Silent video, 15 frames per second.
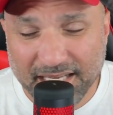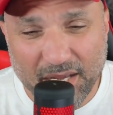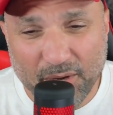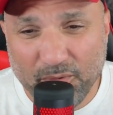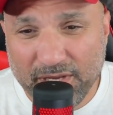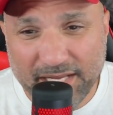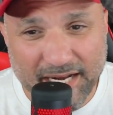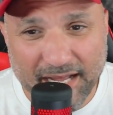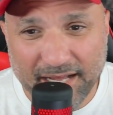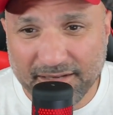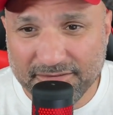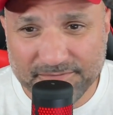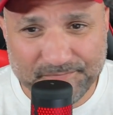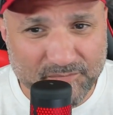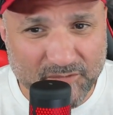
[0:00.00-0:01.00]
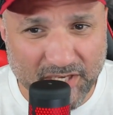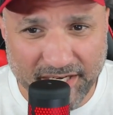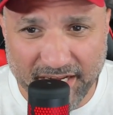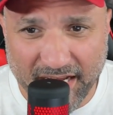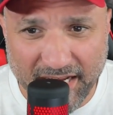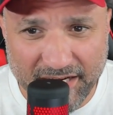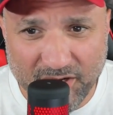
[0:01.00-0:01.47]
And we can have a
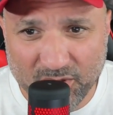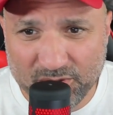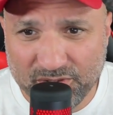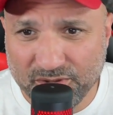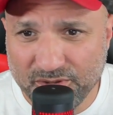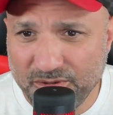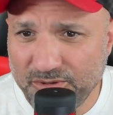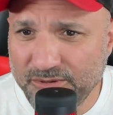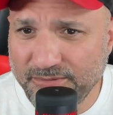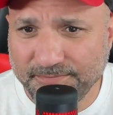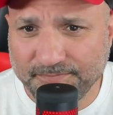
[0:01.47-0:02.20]
9.0 tune